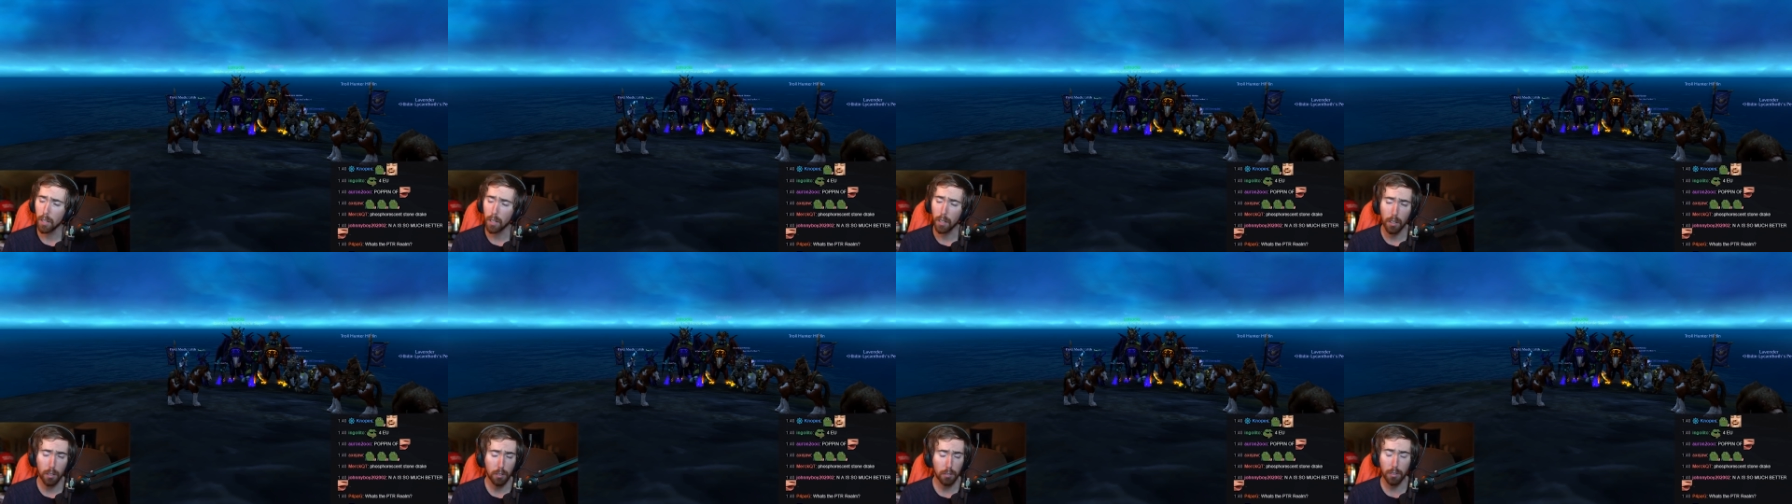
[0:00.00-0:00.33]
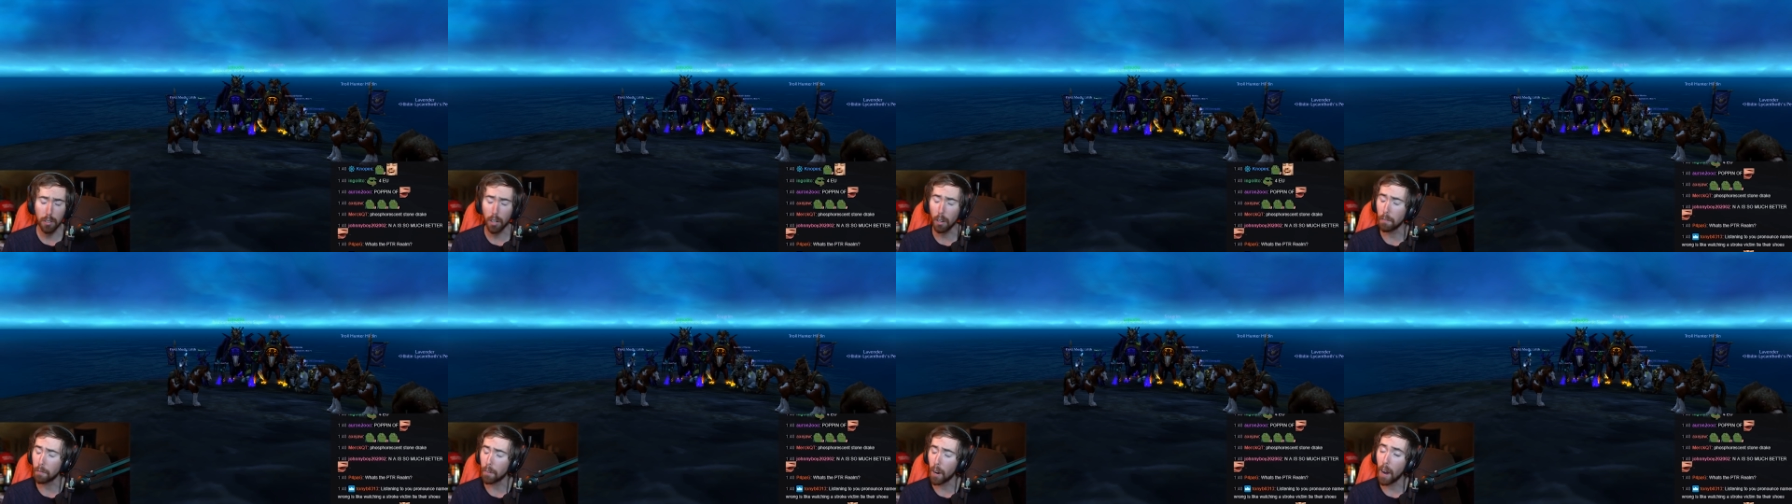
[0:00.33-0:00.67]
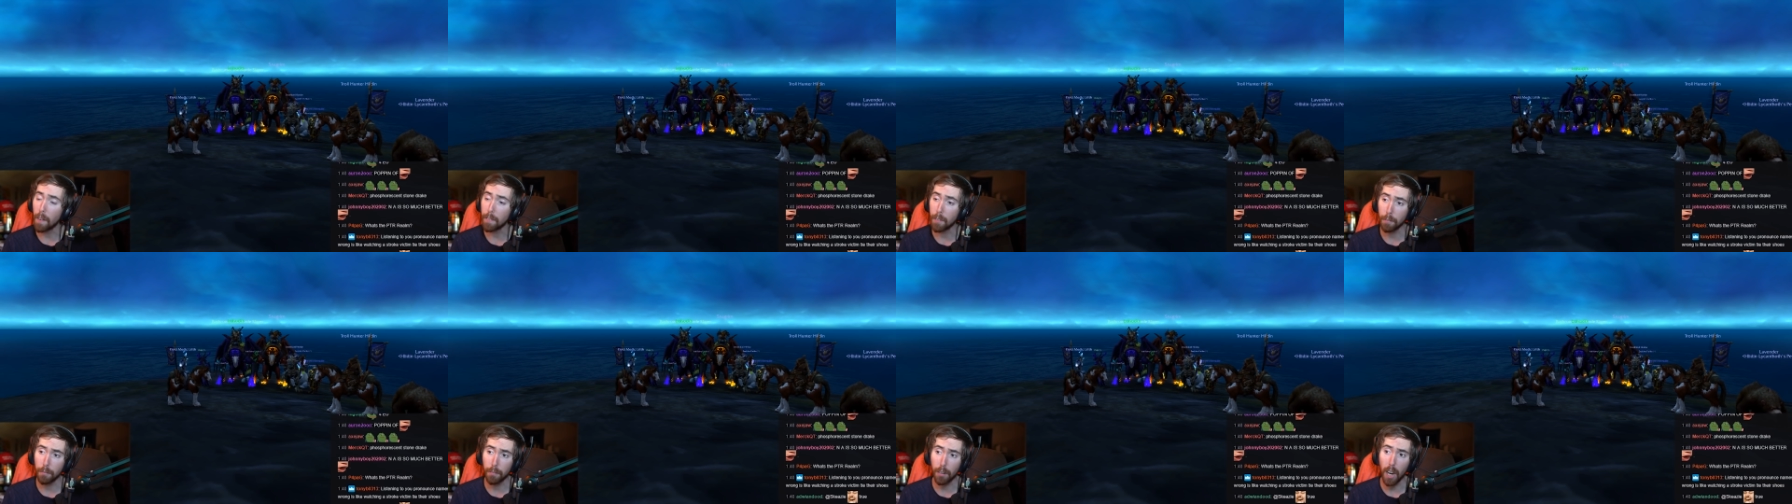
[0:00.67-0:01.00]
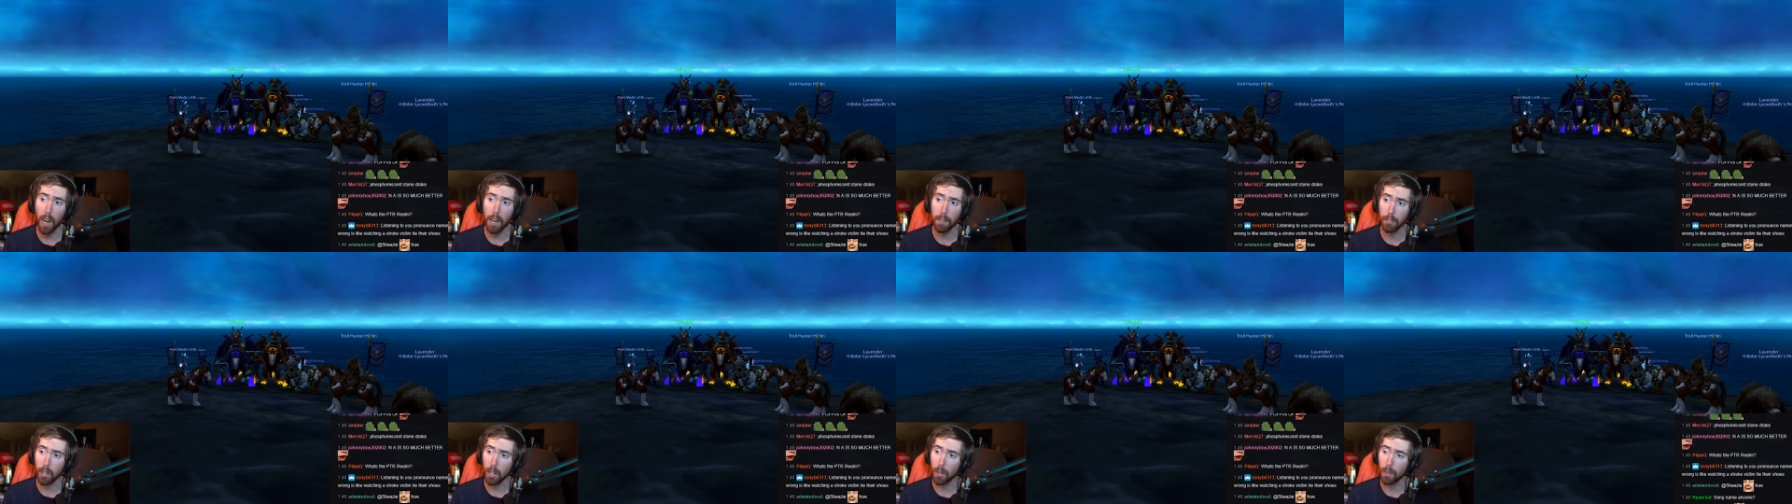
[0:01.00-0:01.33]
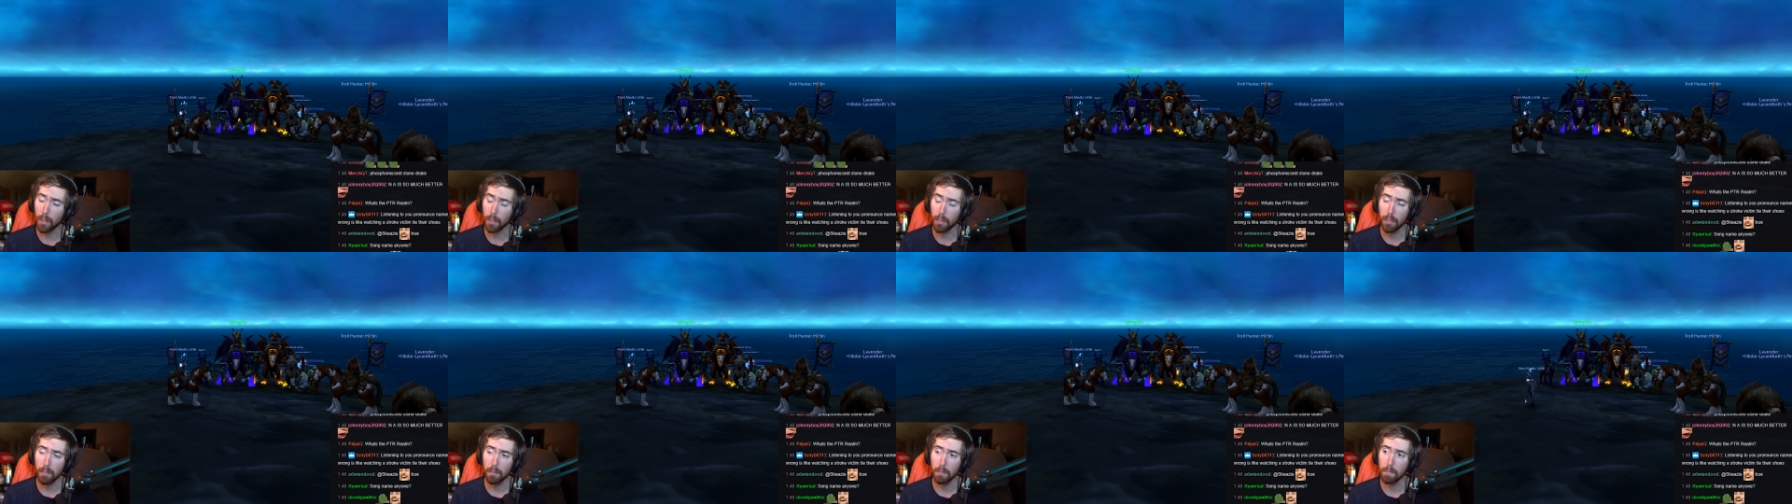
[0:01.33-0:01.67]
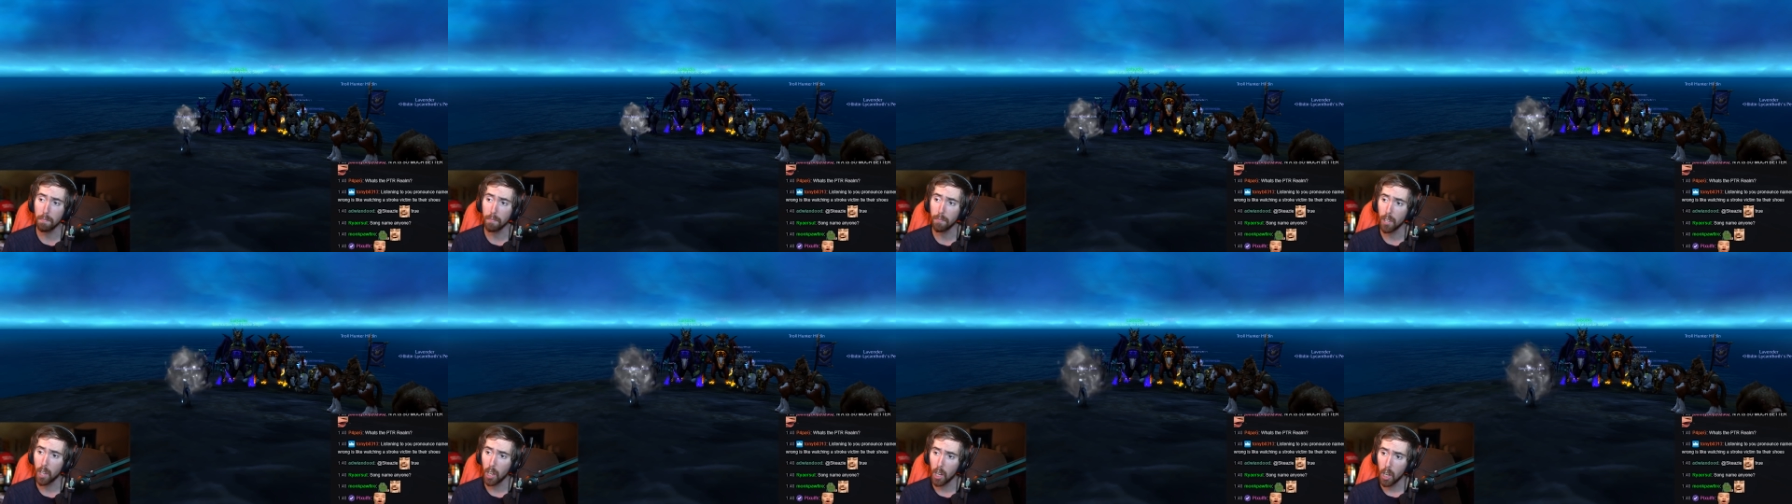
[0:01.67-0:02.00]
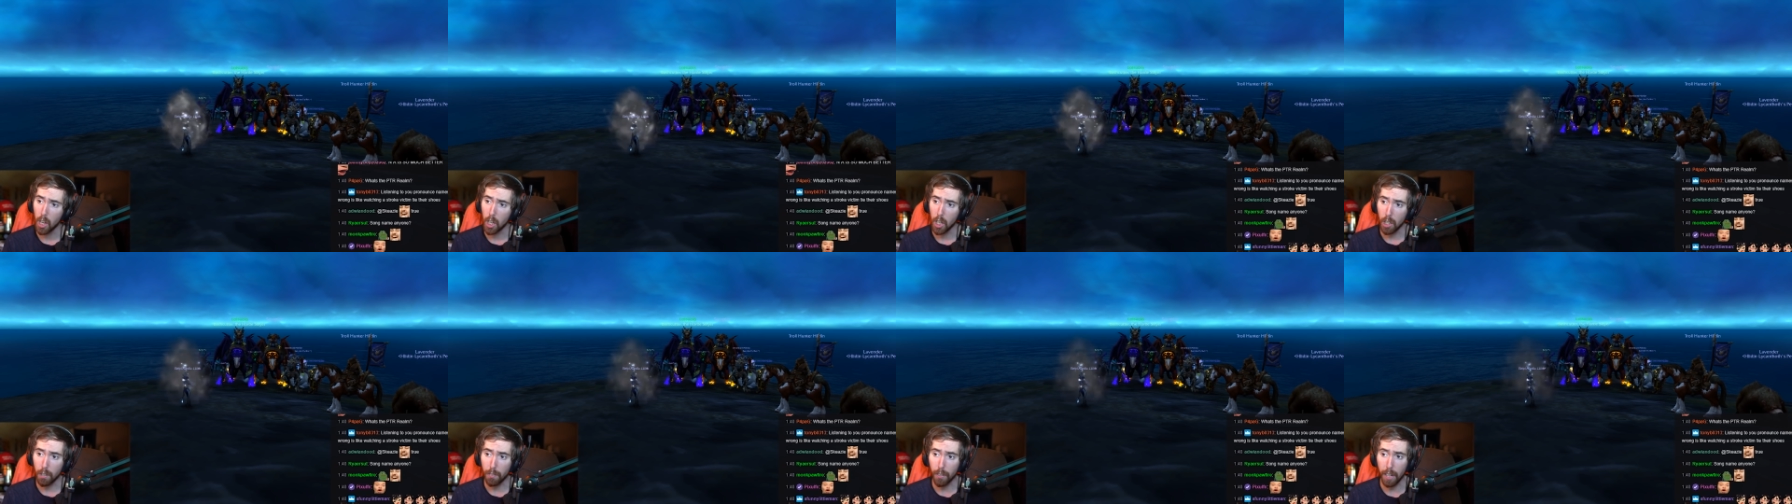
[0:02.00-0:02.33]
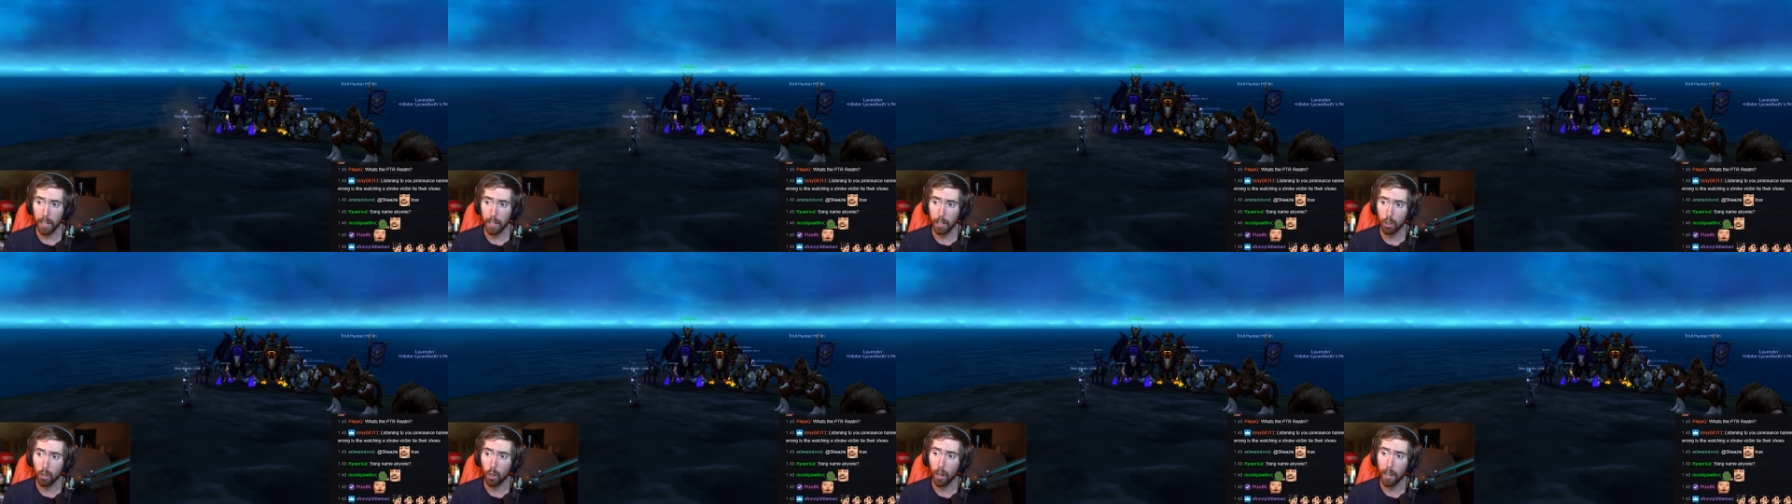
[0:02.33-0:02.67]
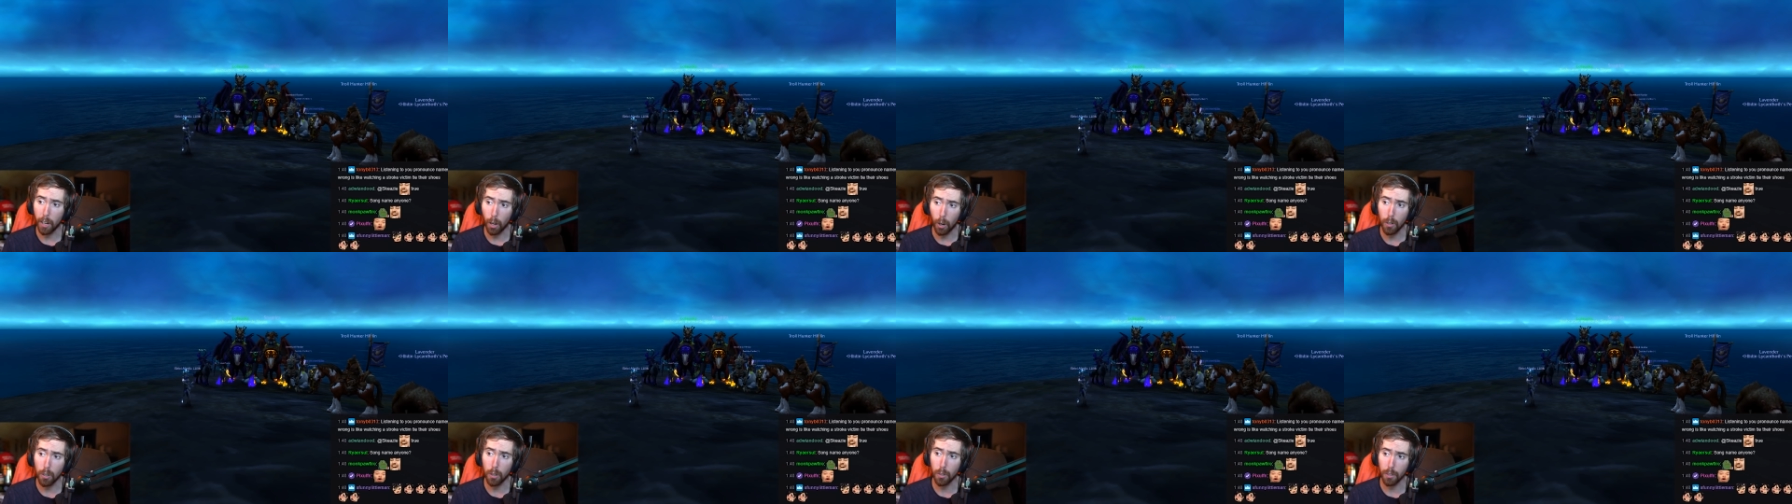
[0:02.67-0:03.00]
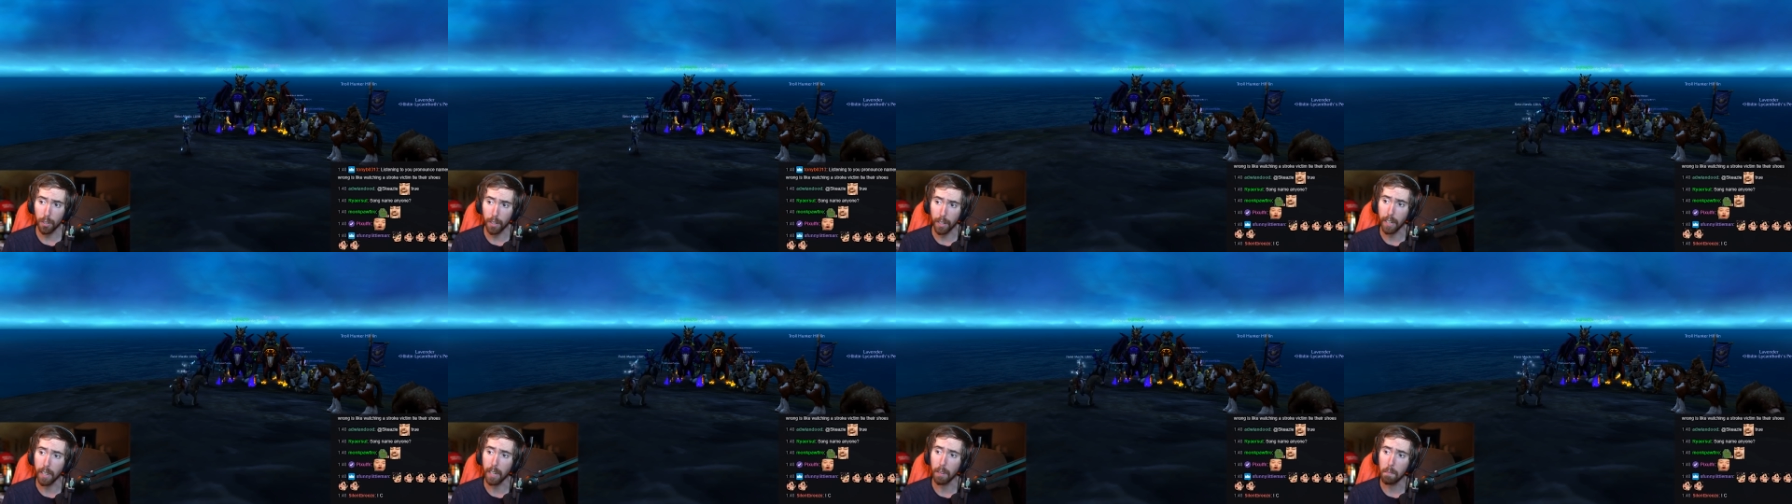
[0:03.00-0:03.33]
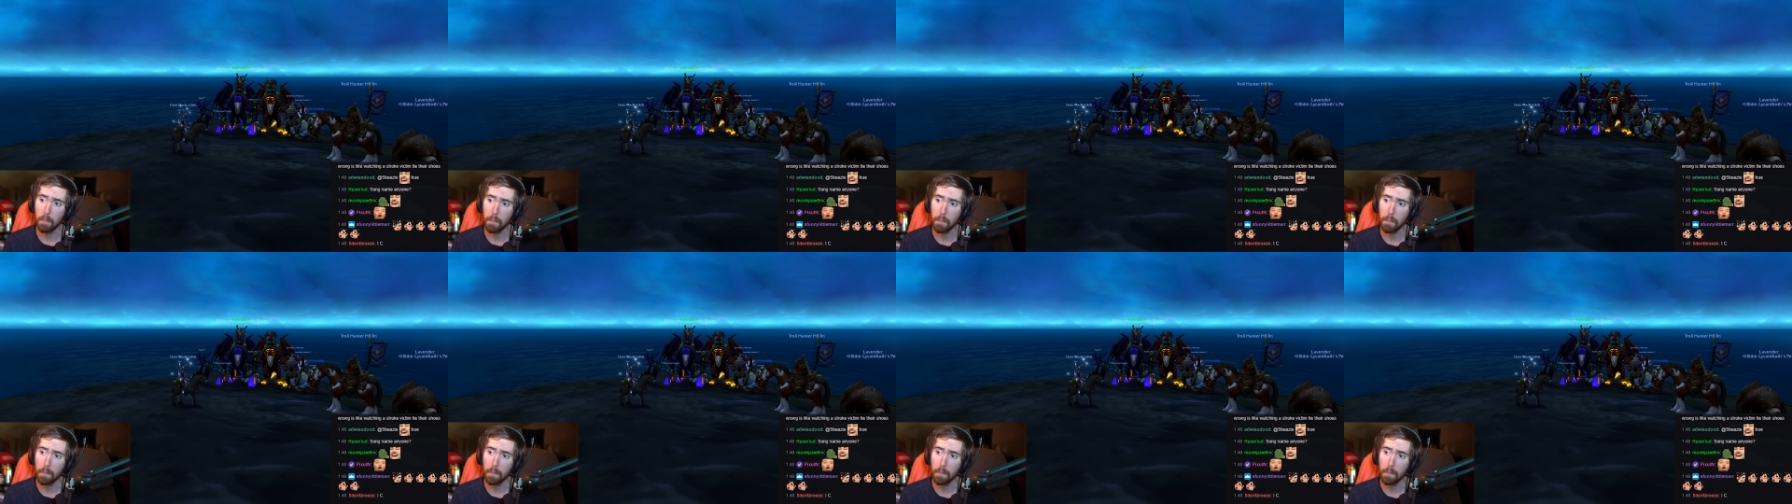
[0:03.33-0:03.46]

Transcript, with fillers: Still five to five, Lilith. You gotta try harder than that.